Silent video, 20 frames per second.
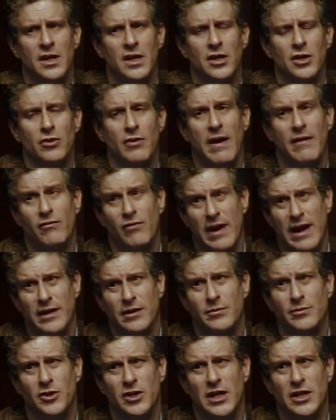You have
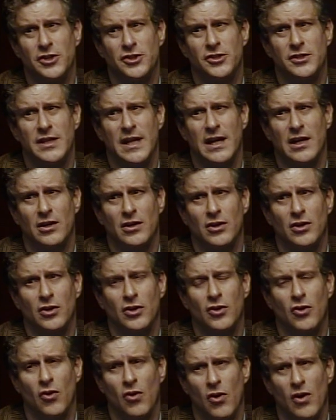random mutations that are
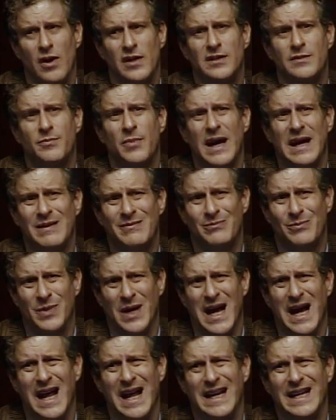caused by
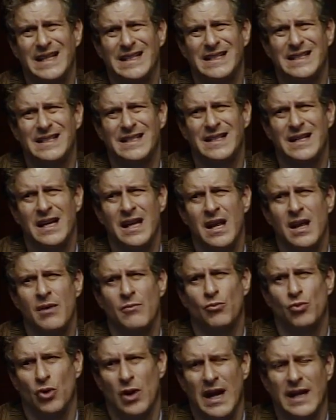biased
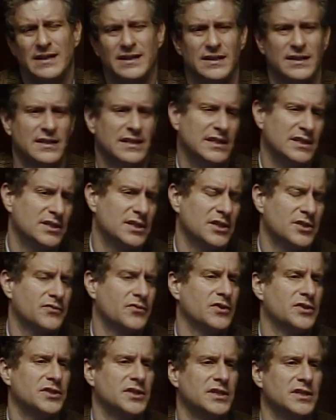processes, such
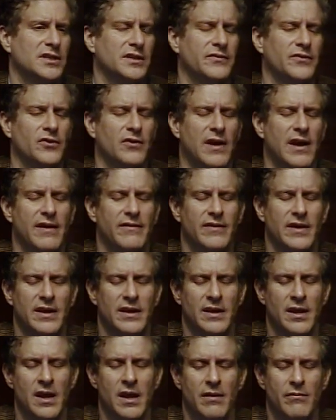for instance, if you have a
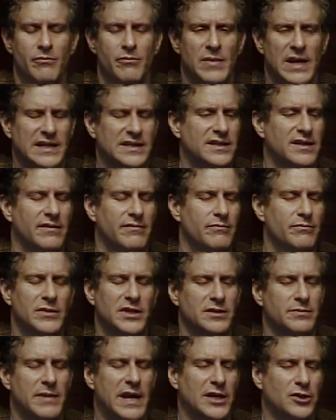messed up
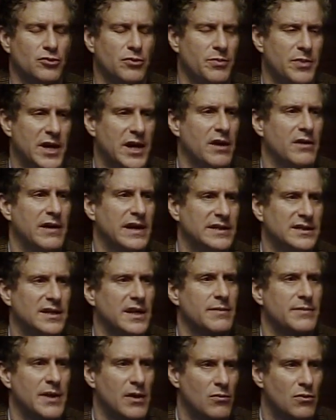mismatch repair
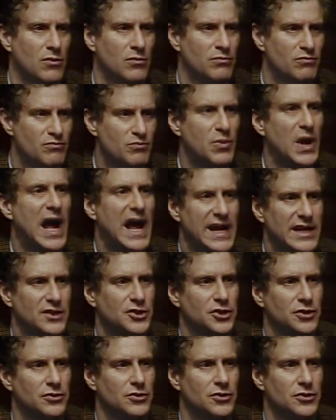enzyme that will
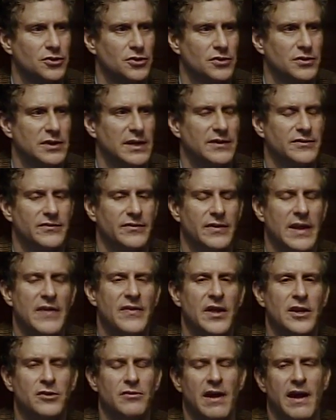bias you to certain types of, and
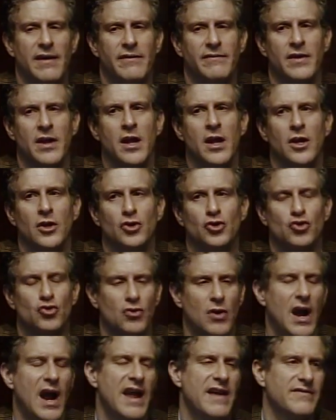then you have
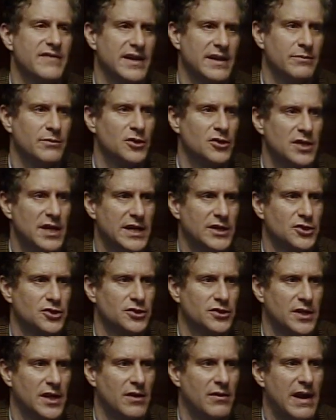driving
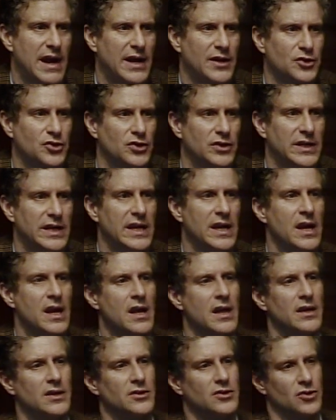mutations that are actually
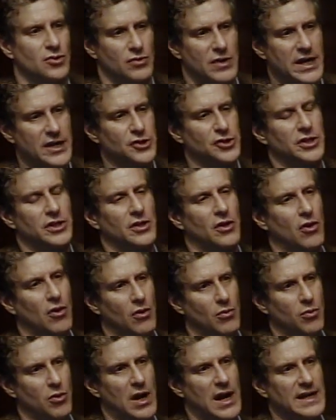deranging the whole
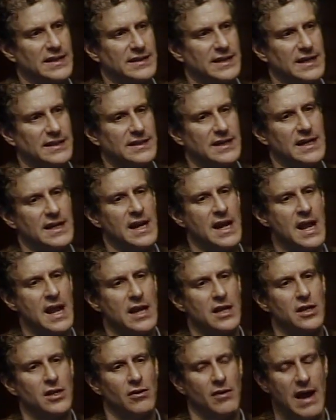process. And
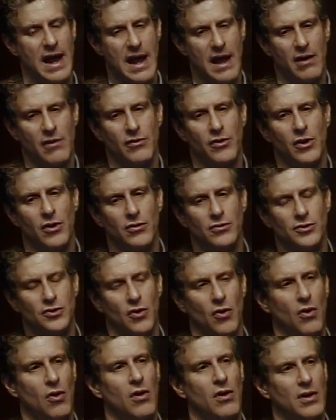you know how those
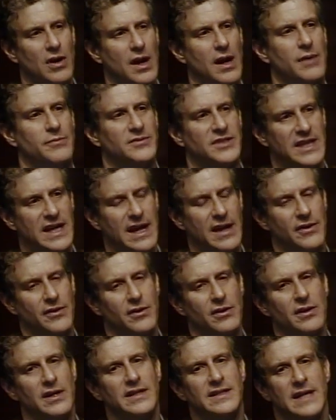all come
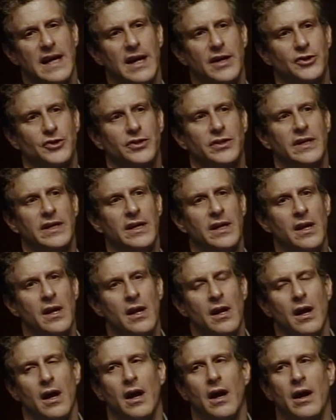together is actually
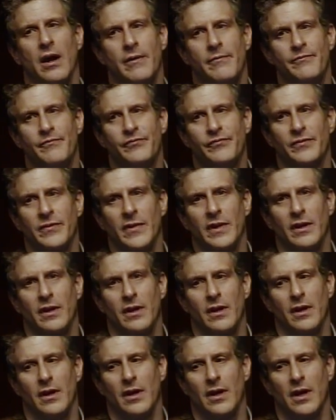um,
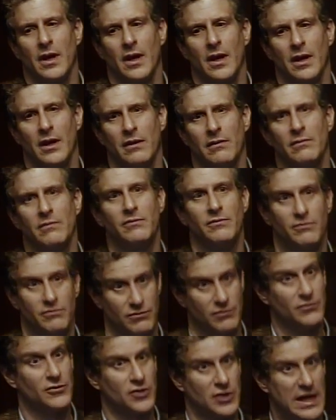uh,
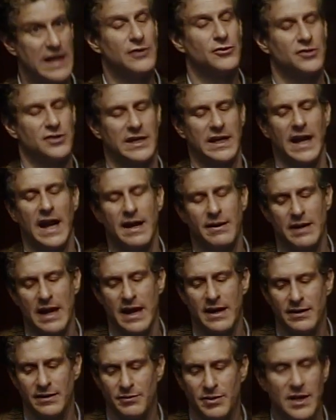interesting, and,
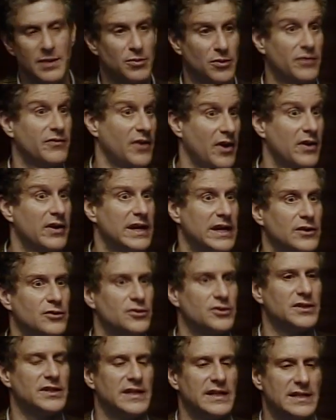and people are very
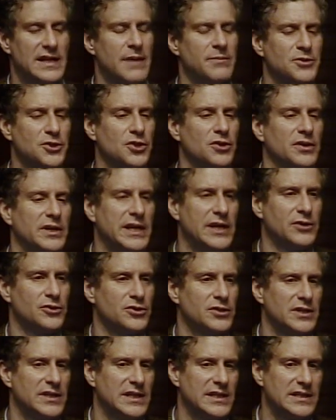interested in this. I'm certainly
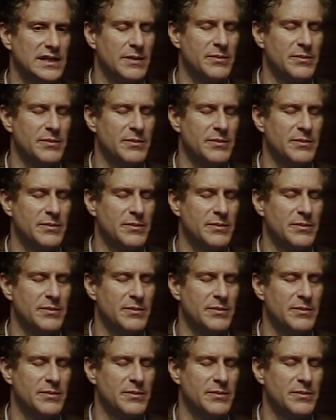interested in this.